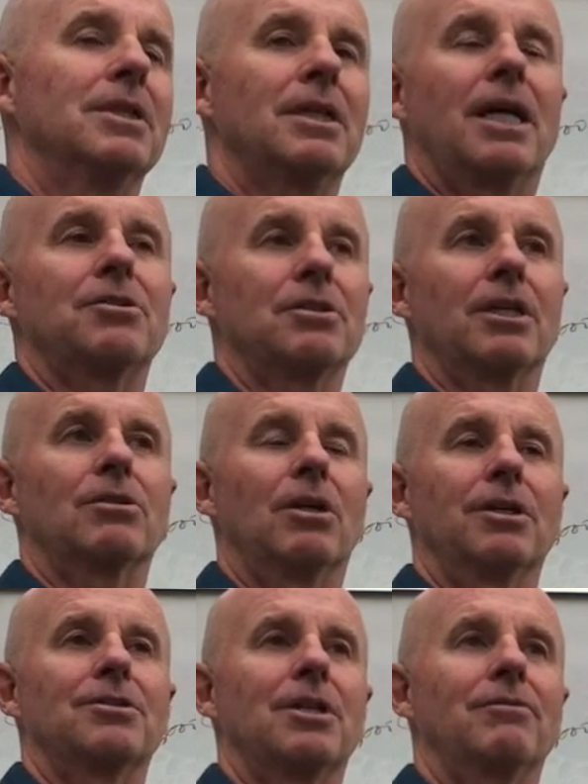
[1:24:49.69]
Yeah, that's what they
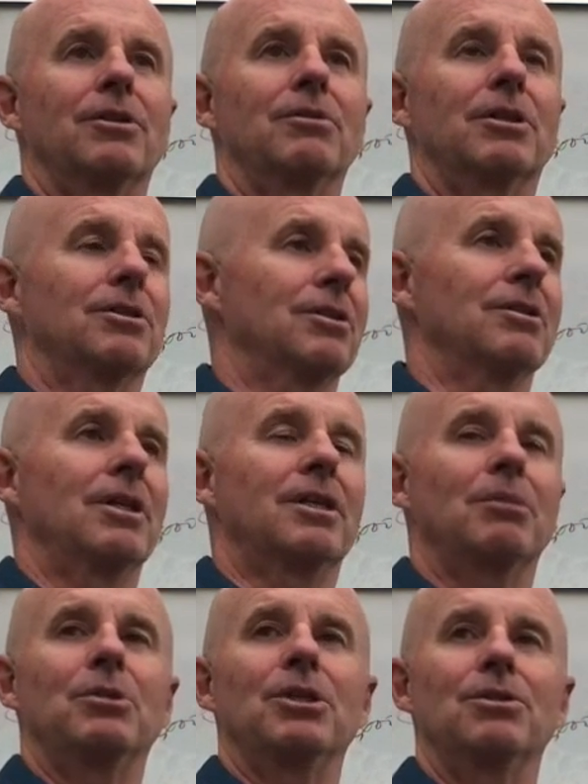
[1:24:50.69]
call it, is evergreen, because it
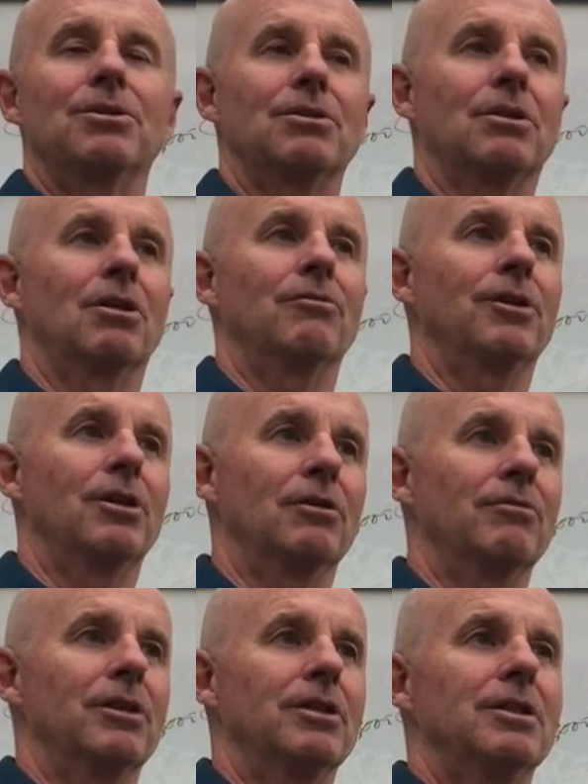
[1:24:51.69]
can be used over and
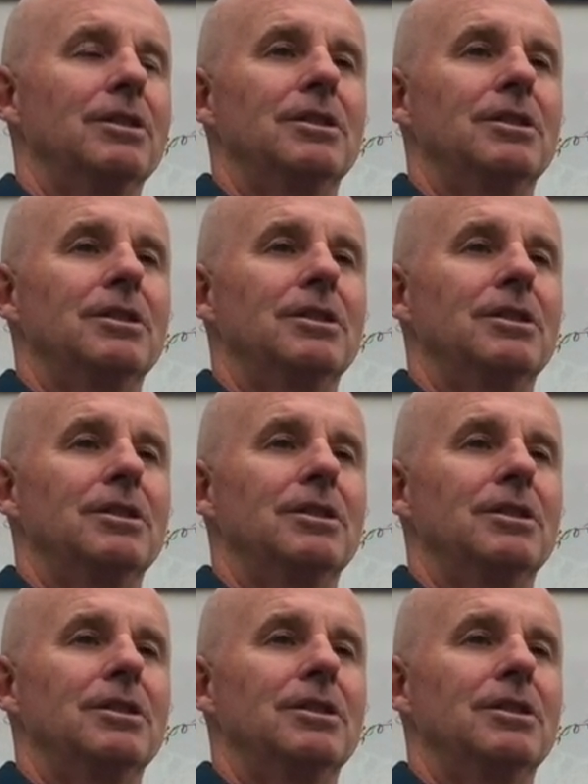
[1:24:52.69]
over,